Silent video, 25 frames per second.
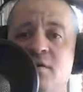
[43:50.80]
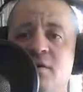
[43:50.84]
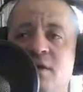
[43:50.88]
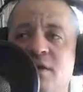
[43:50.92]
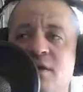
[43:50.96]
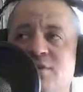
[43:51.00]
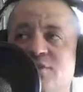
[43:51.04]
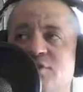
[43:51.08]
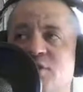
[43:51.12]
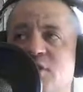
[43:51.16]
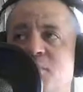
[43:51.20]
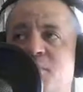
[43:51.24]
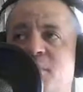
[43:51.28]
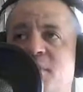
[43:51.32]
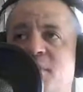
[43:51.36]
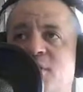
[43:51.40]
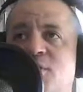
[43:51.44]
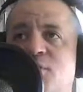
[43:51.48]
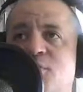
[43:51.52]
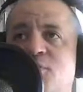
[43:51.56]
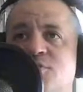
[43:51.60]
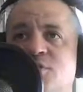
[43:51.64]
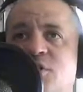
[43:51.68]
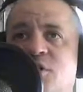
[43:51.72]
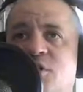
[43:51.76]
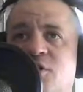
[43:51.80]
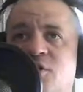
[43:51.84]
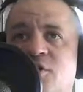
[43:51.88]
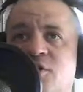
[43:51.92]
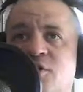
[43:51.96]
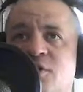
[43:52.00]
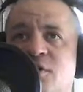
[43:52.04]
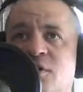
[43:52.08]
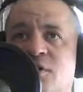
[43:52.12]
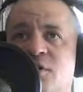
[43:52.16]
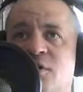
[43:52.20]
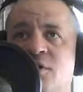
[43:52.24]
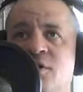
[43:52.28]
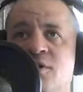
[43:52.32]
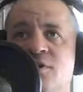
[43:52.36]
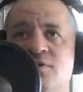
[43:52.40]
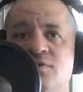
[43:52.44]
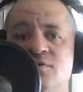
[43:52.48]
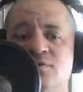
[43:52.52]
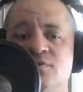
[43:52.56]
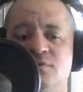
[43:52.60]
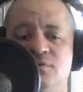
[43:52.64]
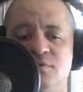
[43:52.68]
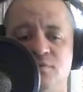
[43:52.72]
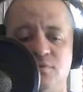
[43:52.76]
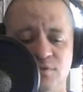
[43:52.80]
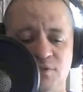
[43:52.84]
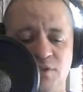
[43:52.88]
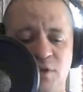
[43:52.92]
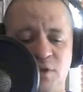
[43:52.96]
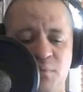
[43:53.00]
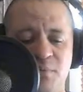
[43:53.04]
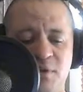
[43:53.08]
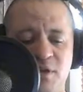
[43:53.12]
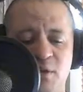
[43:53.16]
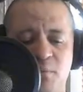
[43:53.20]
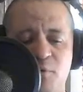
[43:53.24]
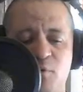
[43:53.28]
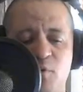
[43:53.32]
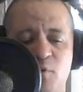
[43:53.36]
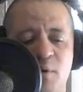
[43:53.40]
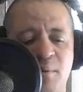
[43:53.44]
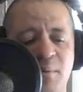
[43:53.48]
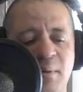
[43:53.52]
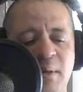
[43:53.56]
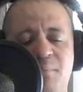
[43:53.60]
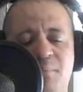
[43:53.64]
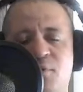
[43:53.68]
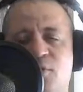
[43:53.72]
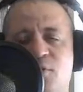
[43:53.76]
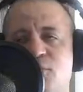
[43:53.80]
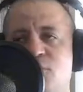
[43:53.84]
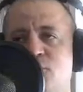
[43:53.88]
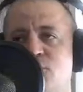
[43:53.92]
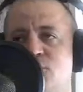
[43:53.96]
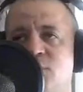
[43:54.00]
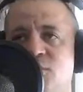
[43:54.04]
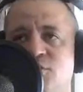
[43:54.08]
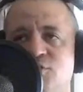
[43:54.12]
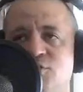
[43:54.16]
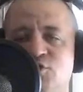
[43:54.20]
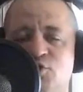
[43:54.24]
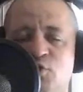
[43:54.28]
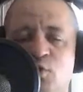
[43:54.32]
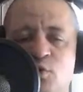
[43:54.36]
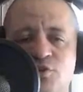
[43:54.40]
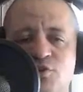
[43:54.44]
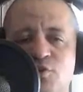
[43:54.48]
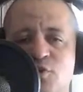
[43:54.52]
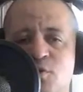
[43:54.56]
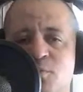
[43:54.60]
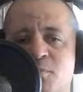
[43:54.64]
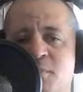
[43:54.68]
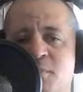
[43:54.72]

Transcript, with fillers: It's going to be who's our WWE people, who's our short-term